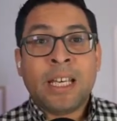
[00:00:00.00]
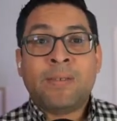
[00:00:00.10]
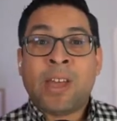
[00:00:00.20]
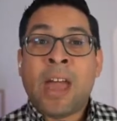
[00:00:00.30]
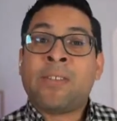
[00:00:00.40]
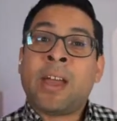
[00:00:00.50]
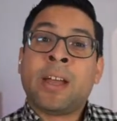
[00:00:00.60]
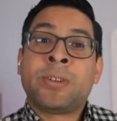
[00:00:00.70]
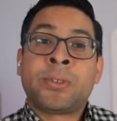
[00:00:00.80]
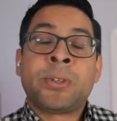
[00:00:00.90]
If you have
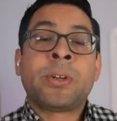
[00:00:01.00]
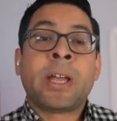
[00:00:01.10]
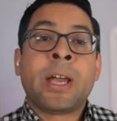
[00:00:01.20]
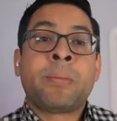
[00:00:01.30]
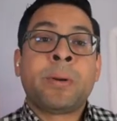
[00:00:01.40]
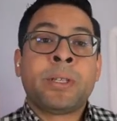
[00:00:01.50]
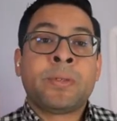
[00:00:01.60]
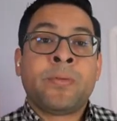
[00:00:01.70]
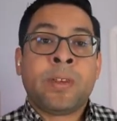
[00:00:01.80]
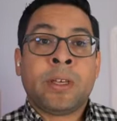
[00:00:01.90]
external
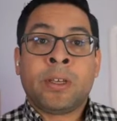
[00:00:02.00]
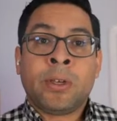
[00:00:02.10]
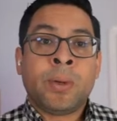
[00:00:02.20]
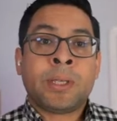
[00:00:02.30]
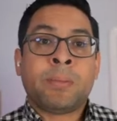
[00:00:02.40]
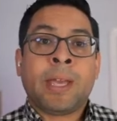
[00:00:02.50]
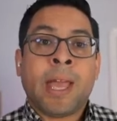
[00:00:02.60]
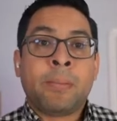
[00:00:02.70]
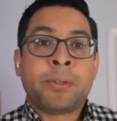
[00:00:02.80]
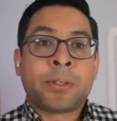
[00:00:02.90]
cameras via USB
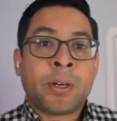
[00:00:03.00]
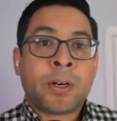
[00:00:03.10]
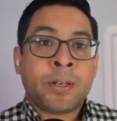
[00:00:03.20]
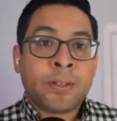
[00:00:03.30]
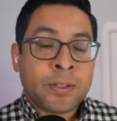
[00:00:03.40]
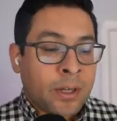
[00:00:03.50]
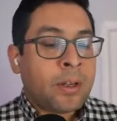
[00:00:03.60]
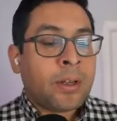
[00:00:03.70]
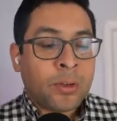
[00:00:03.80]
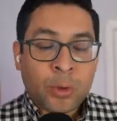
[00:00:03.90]
capture cards,
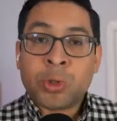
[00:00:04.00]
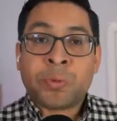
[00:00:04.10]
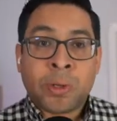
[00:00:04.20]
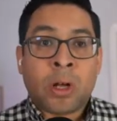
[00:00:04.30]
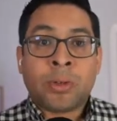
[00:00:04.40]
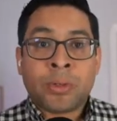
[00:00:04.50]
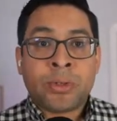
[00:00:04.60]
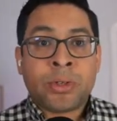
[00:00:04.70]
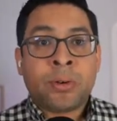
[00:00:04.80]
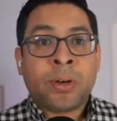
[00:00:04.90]
those will
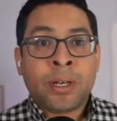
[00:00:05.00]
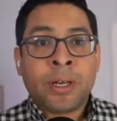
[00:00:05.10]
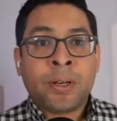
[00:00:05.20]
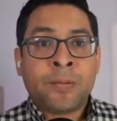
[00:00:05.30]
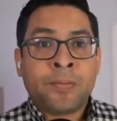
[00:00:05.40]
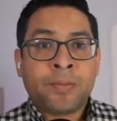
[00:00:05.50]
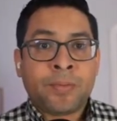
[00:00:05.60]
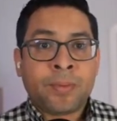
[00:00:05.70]
also show on here.